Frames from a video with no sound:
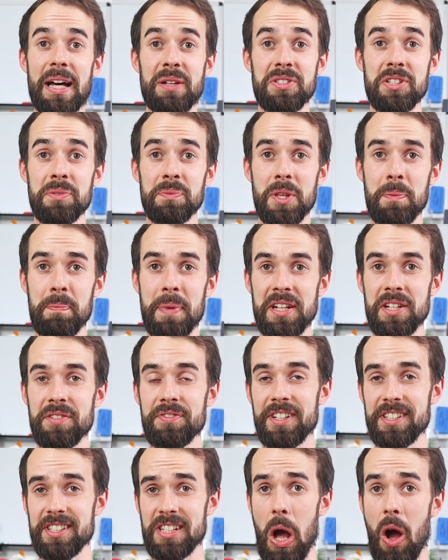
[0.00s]
Now, some of the
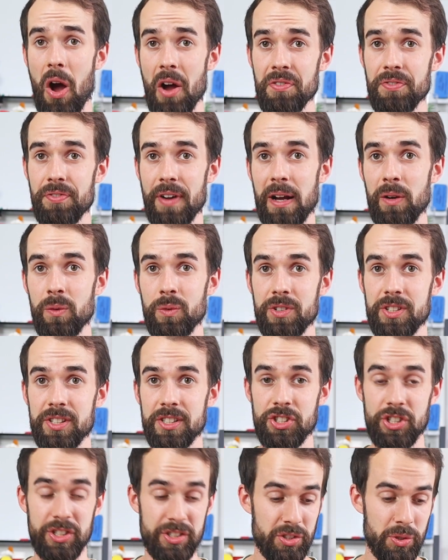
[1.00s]
benefits that I found
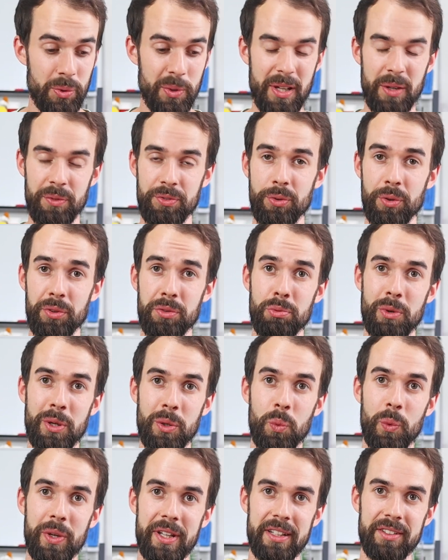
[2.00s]
just doing it for
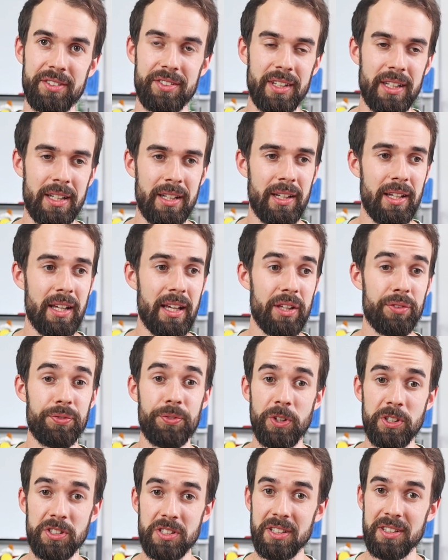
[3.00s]
three weeks is
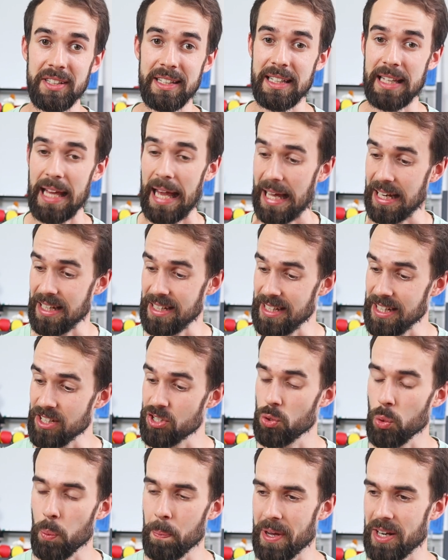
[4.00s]
firstly the
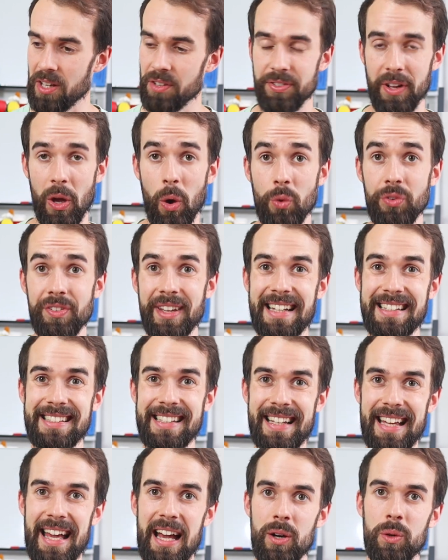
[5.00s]
initial benefit of
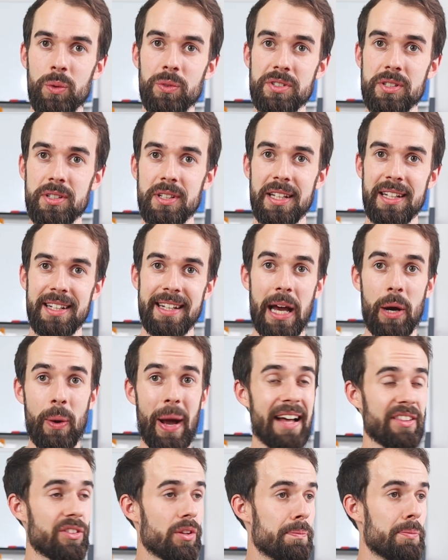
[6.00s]
getting out now
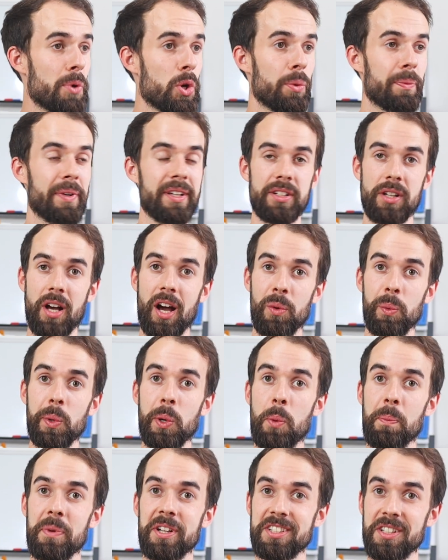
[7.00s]
at the moment, I
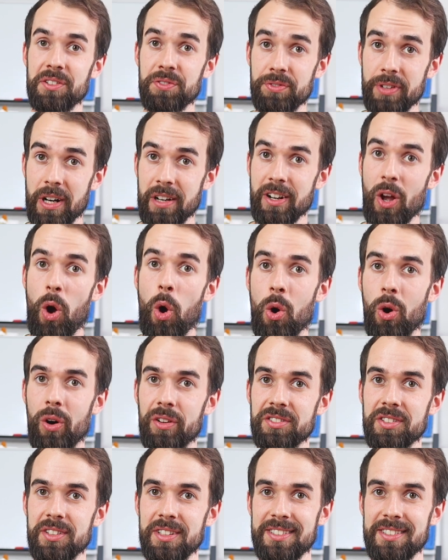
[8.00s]
will admit it's very hot.